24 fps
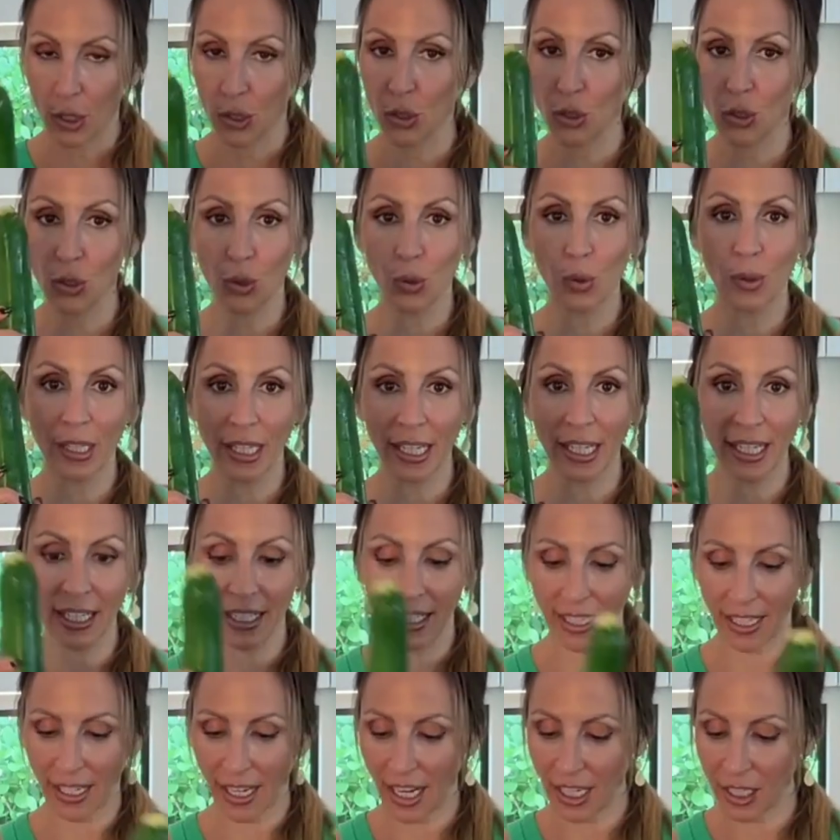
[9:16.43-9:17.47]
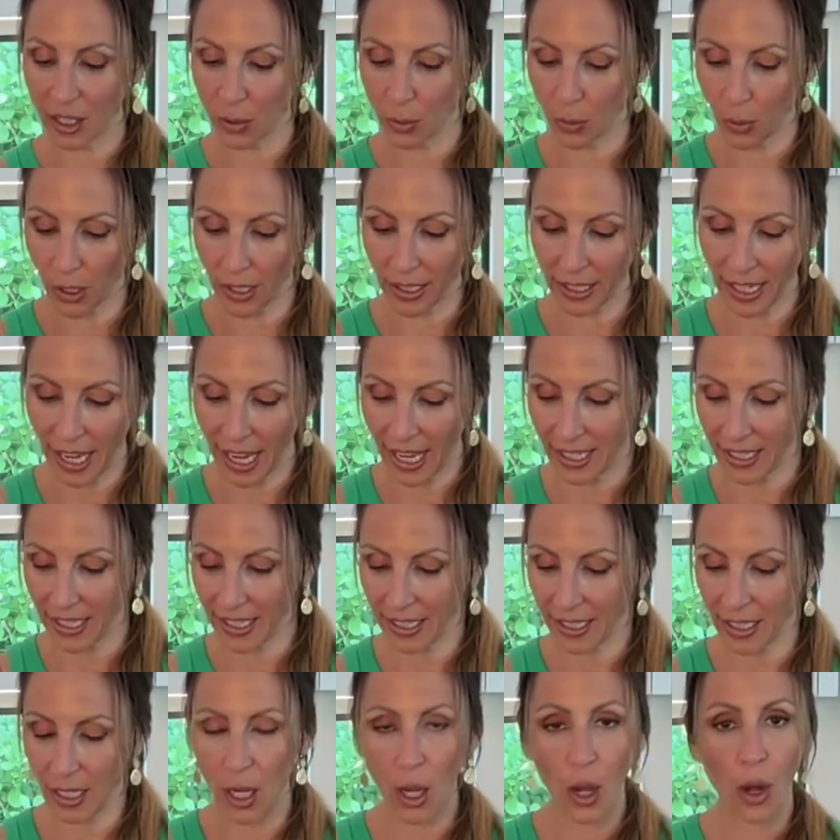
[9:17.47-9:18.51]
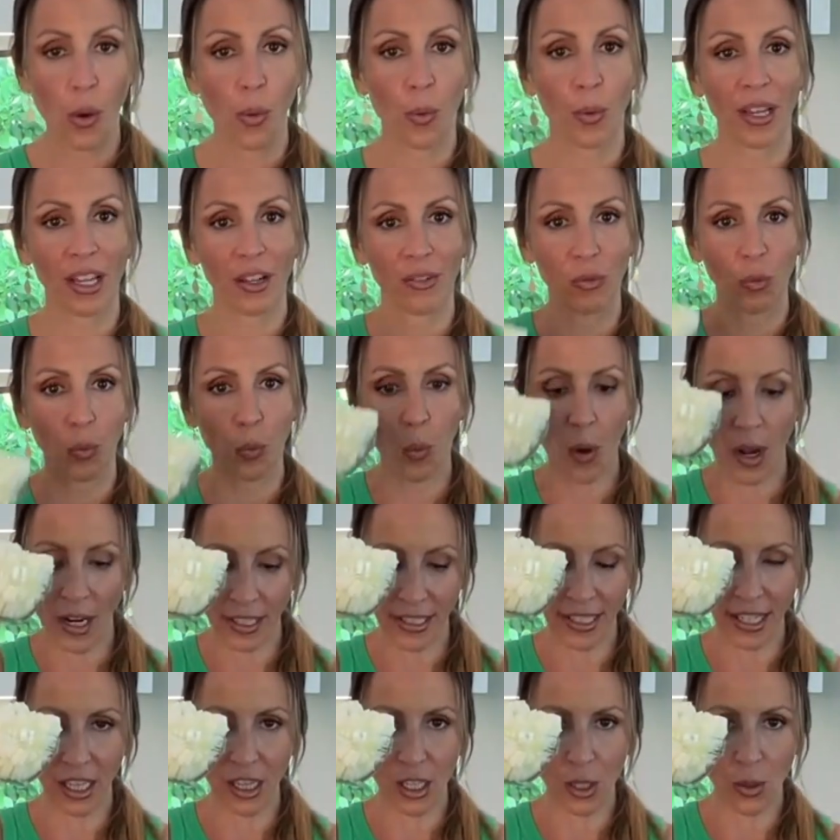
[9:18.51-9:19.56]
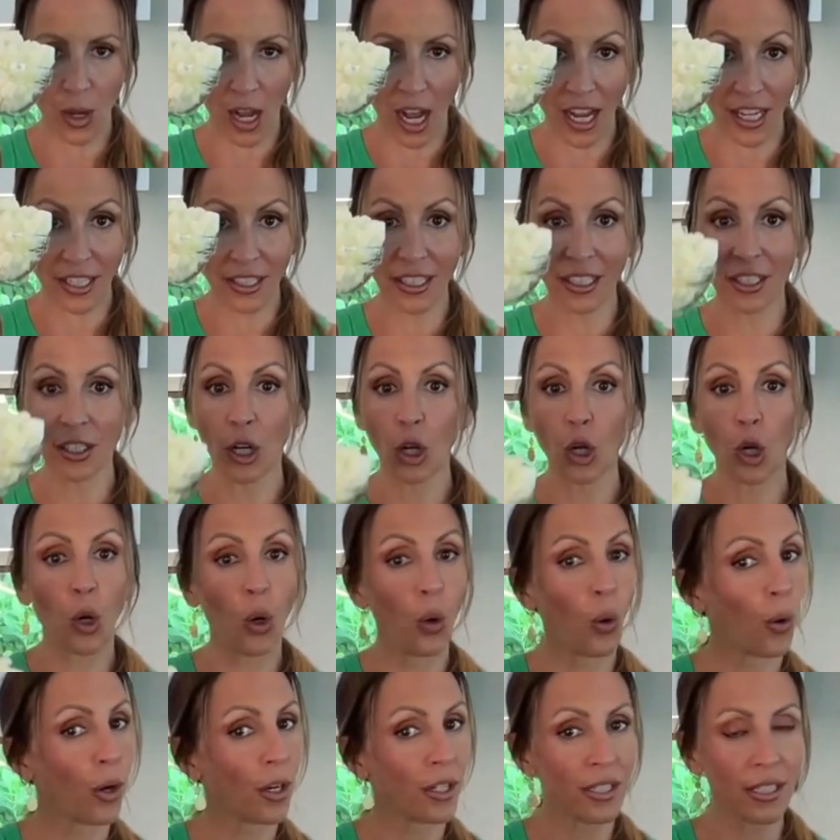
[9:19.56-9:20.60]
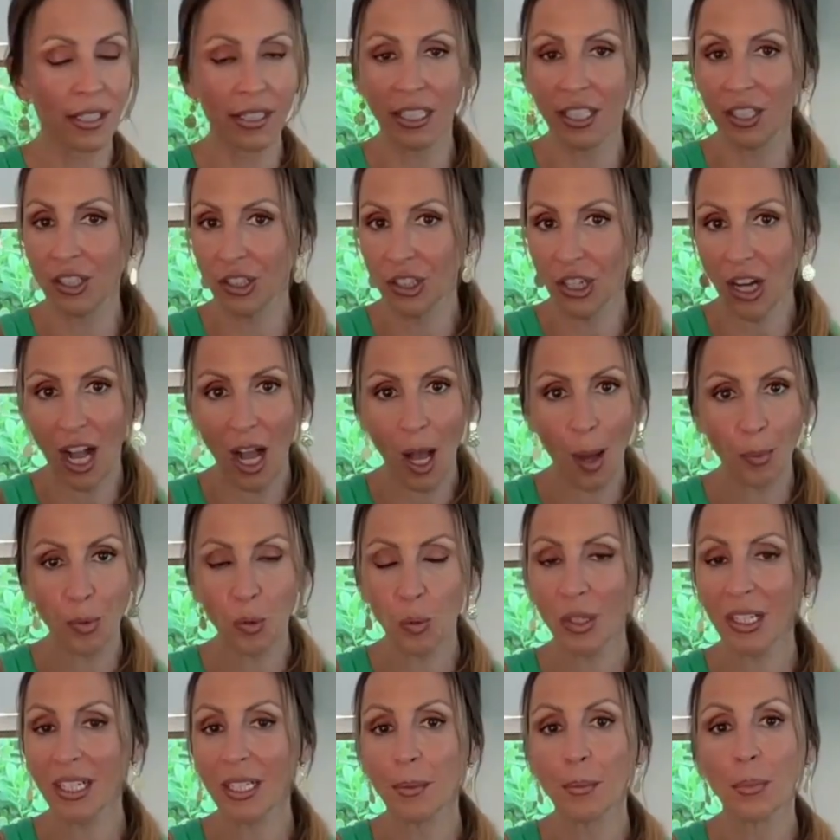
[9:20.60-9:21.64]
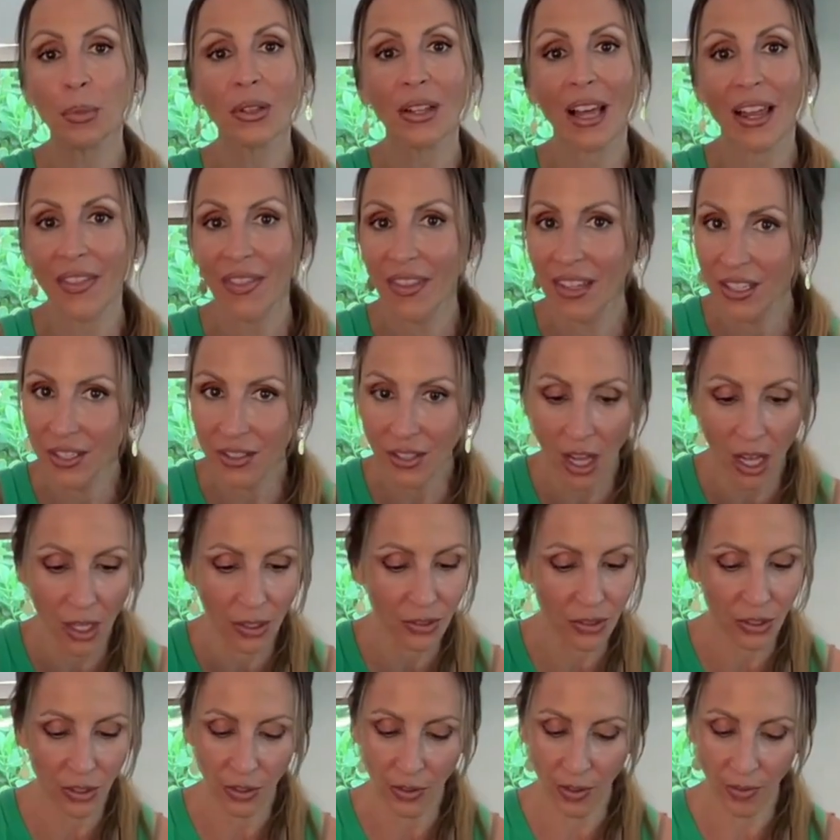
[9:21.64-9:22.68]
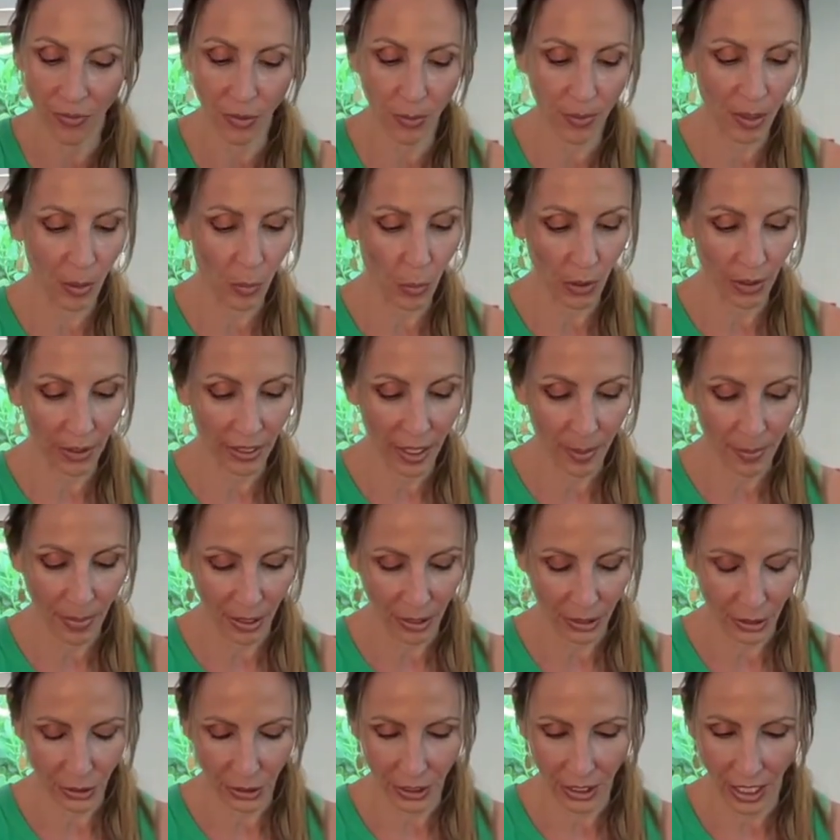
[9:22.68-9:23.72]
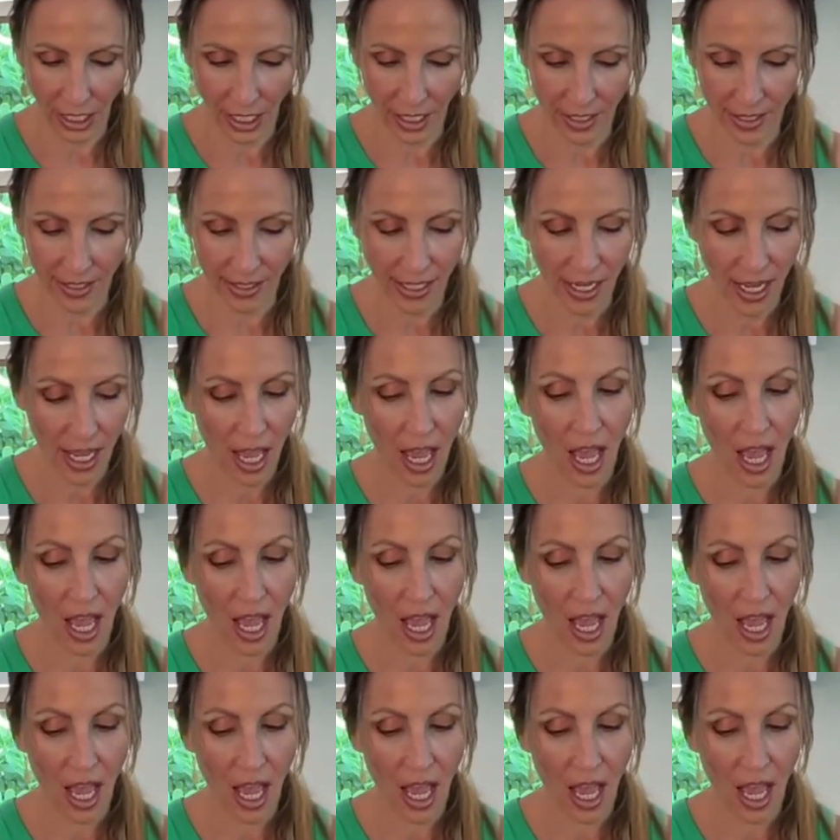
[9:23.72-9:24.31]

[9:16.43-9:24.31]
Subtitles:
Zucchini, I do organic. We have 1 yellow onion, coarsely chopped. We're going to blend this all so you don't have to be worried about your cuts.